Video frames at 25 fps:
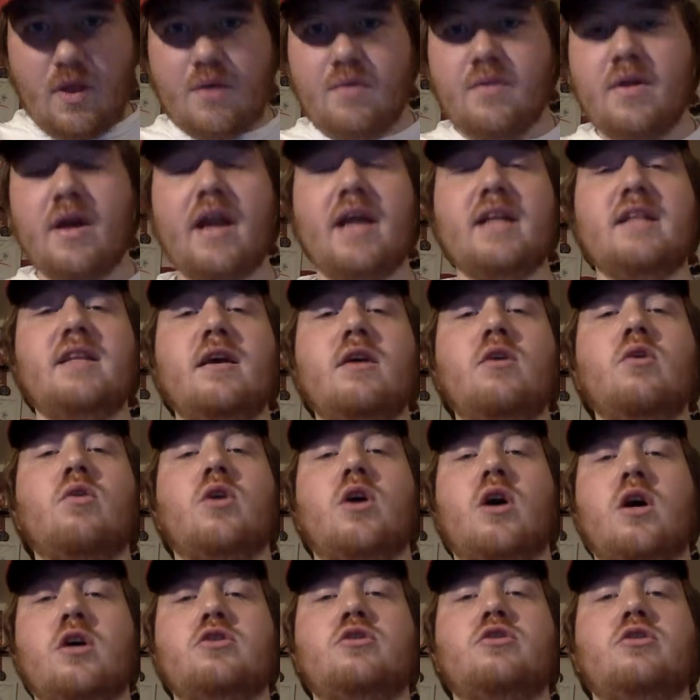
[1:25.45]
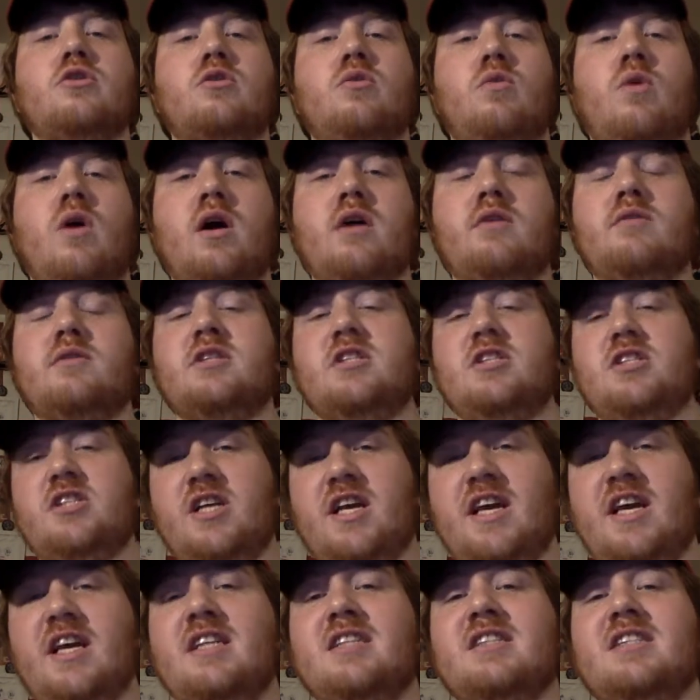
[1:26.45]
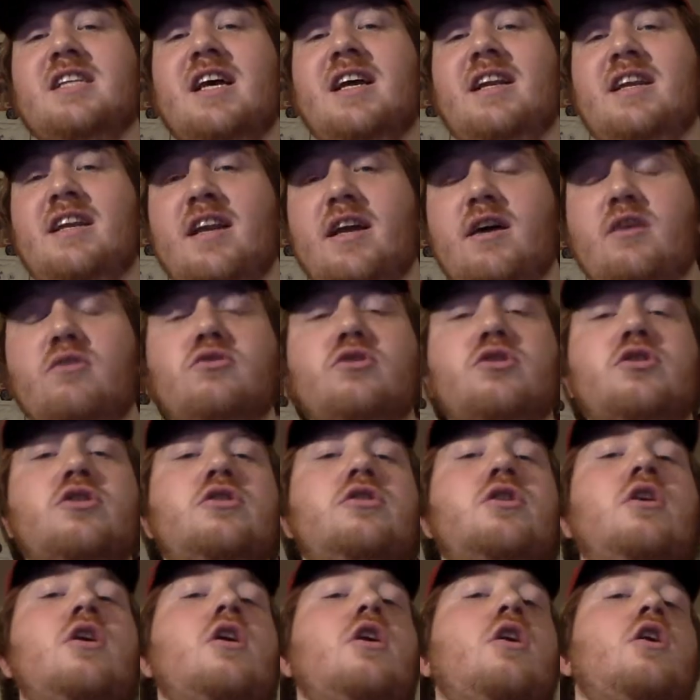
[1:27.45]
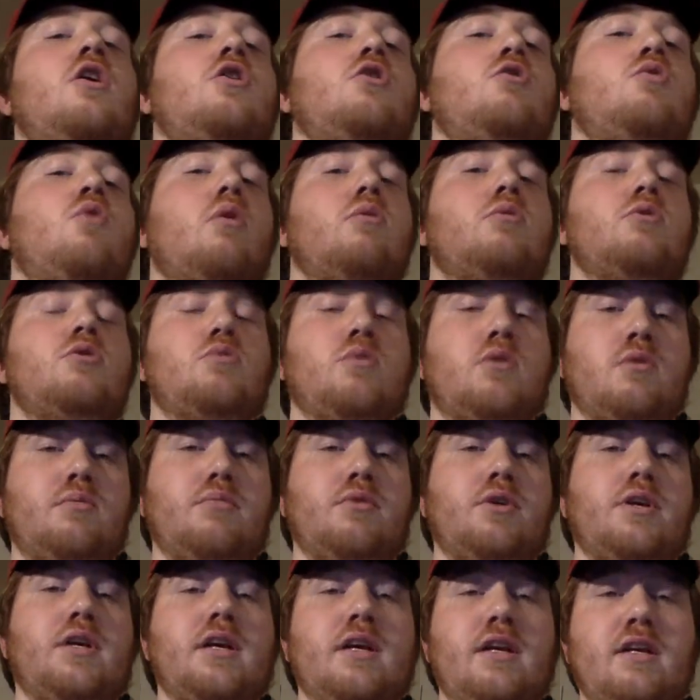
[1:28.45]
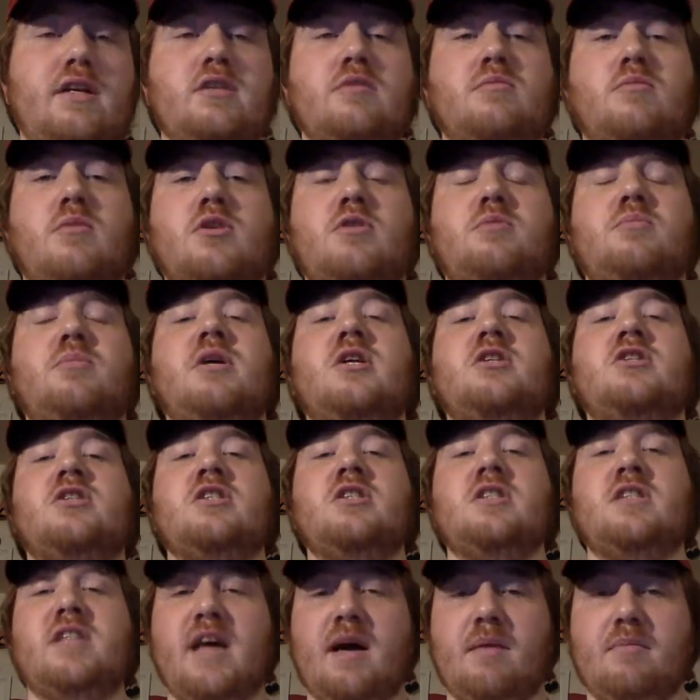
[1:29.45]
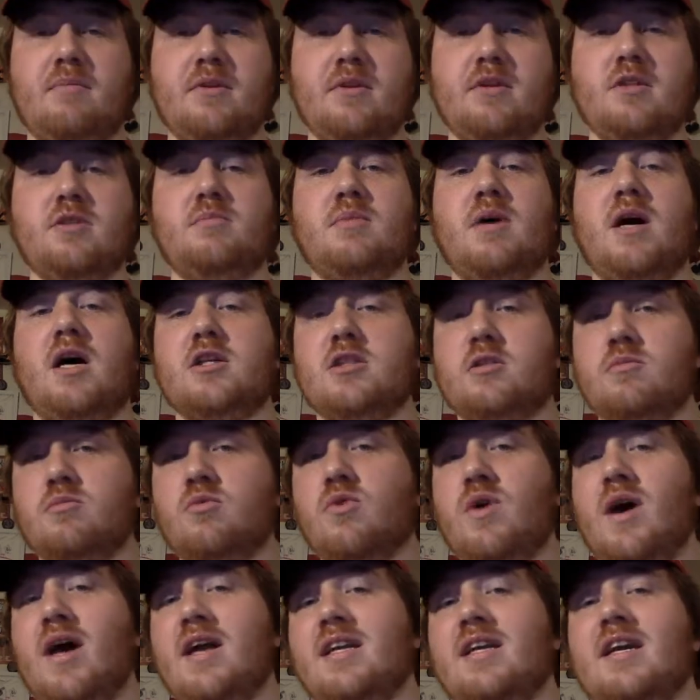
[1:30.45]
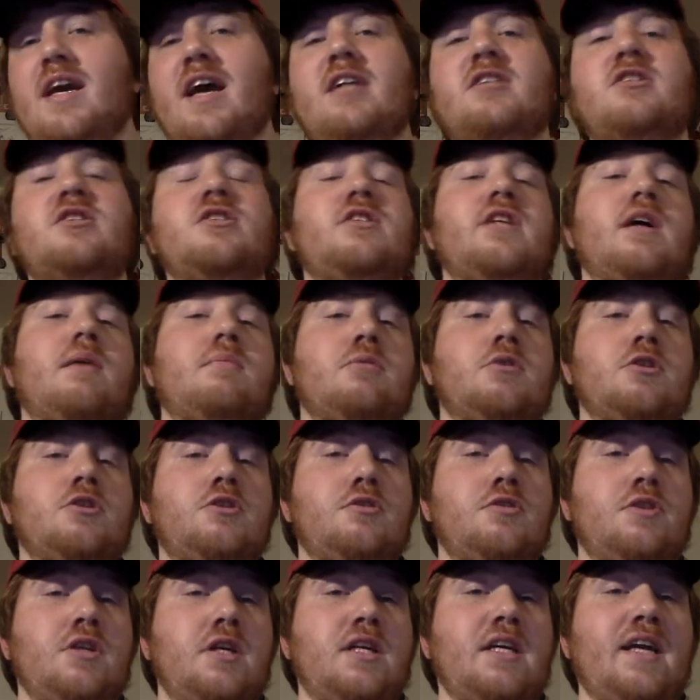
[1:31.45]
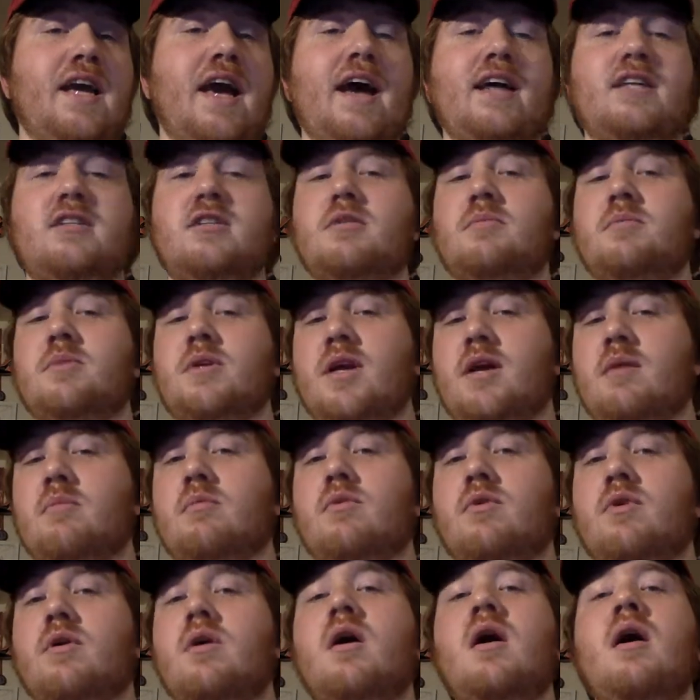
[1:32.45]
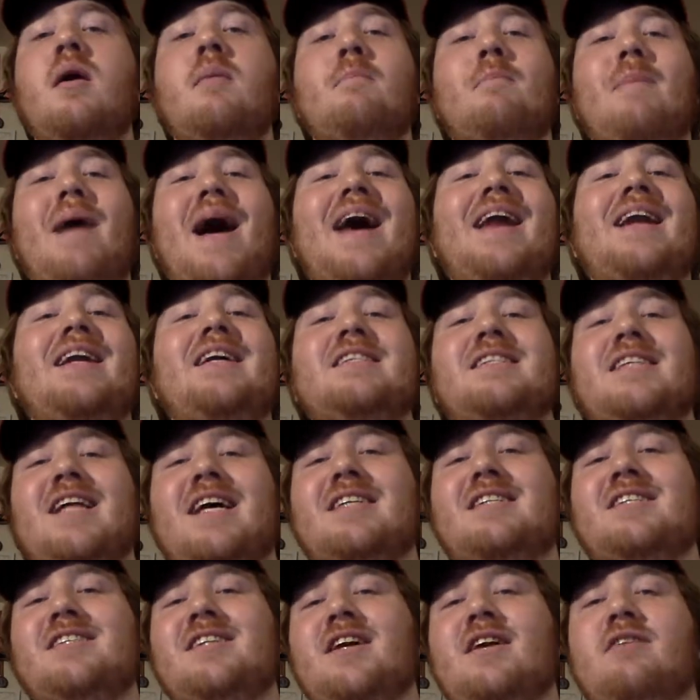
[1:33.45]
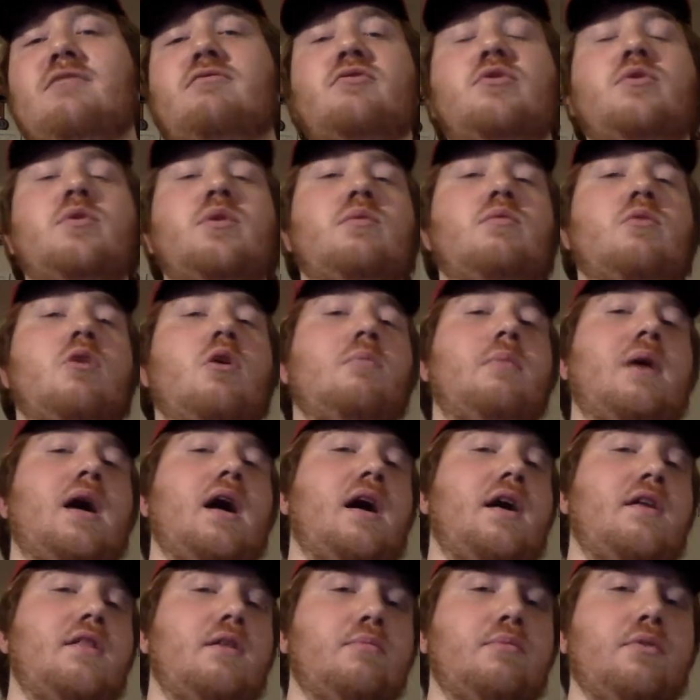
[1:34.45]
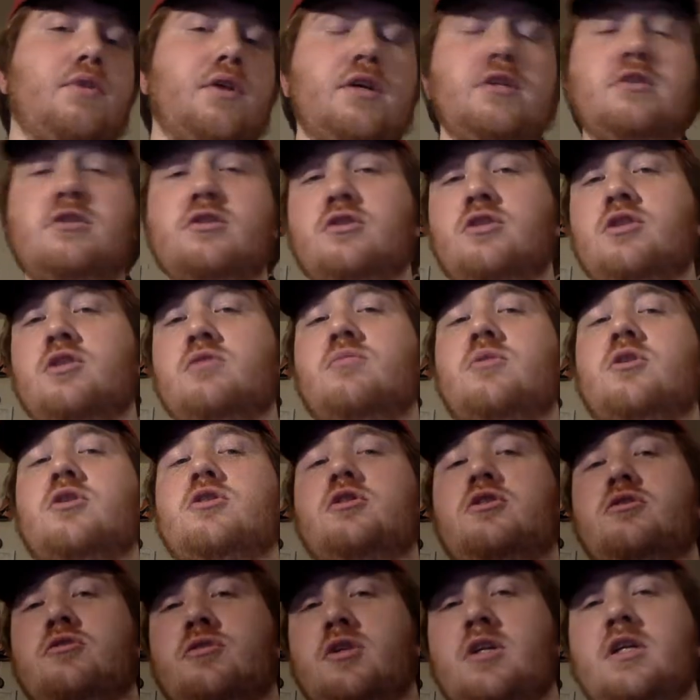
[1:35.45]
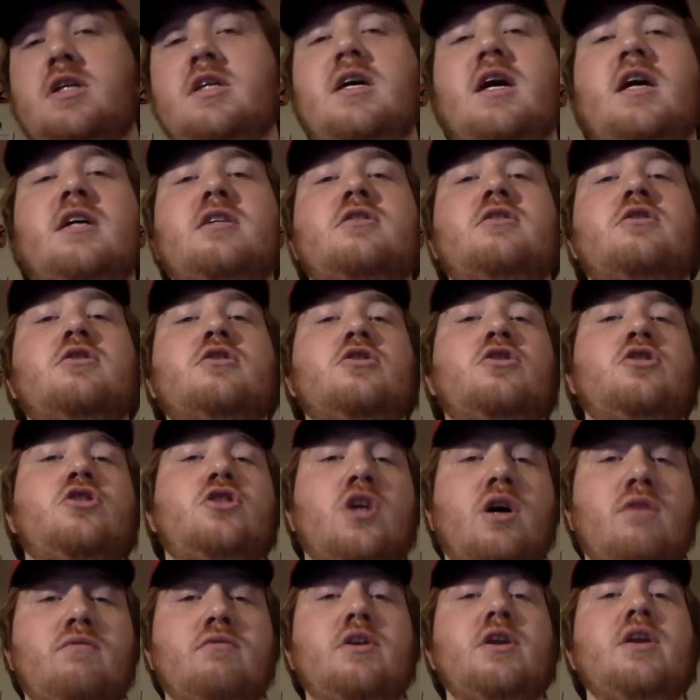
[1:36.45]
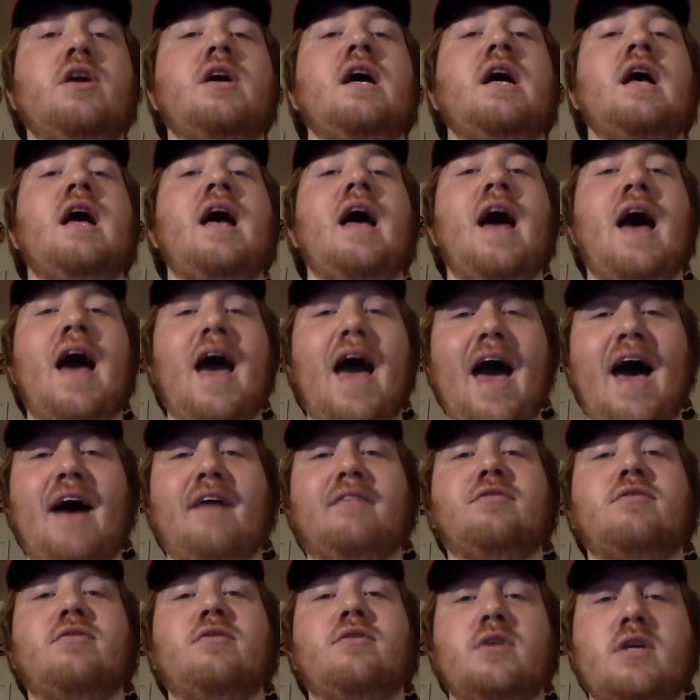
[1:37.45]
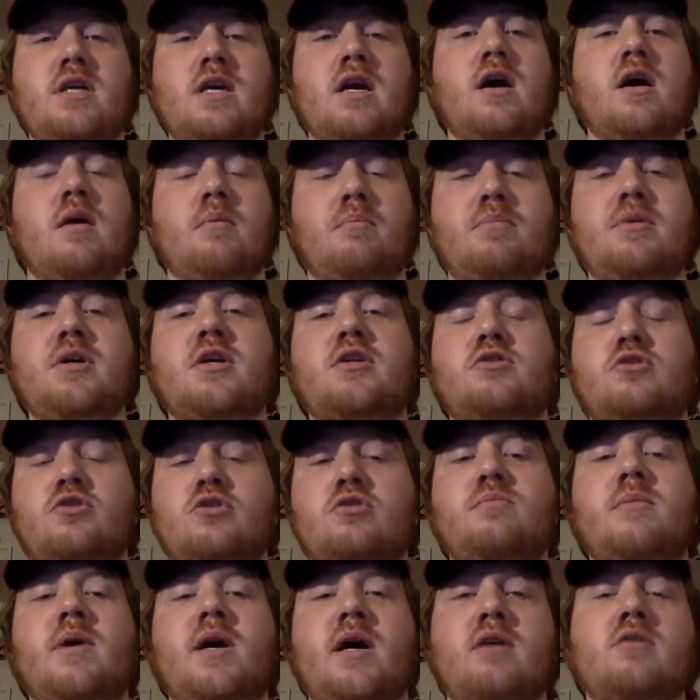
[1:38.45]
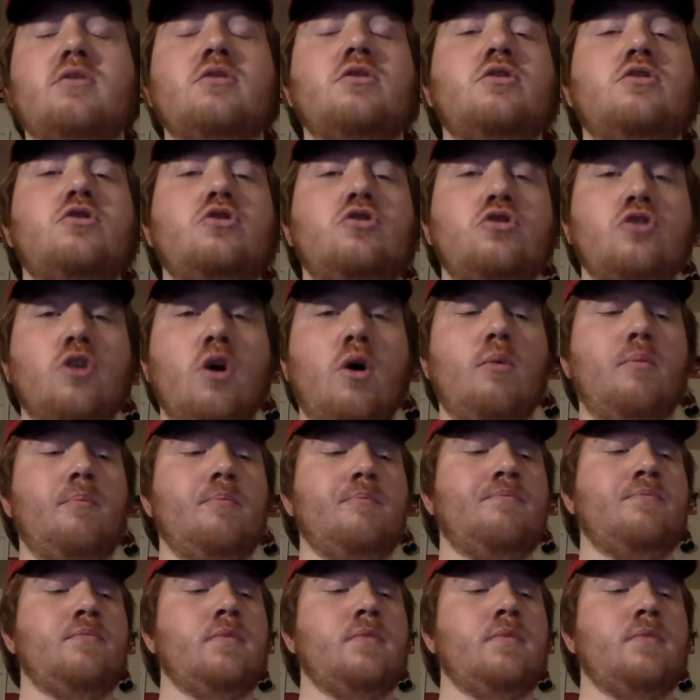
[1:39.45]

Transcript: that I did on us acquiring Sands and Nelson, you always want to bring in as much pitching depth as possible and catching depth, because you need catch to be able to manage that staff really well behind the plate, just as much as you need guys to shove it at the um, pitcher's mound. So